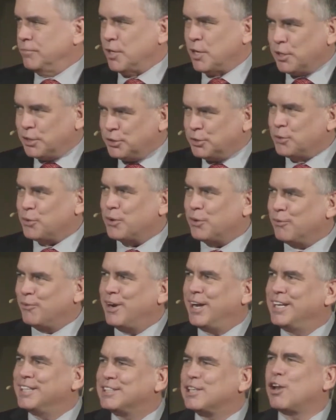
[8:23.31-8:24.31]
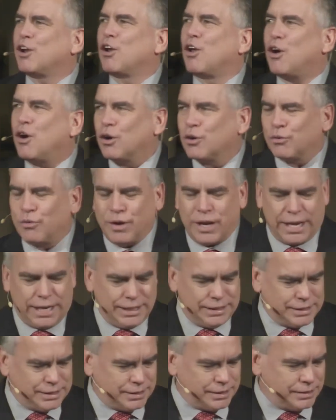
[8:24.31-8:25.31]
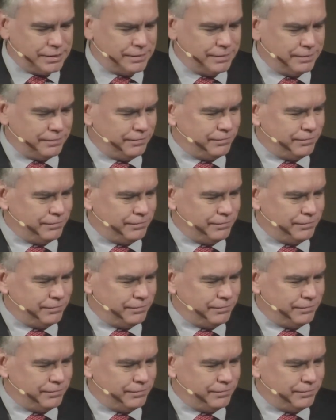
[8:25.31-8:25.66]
Not a short race, a long race,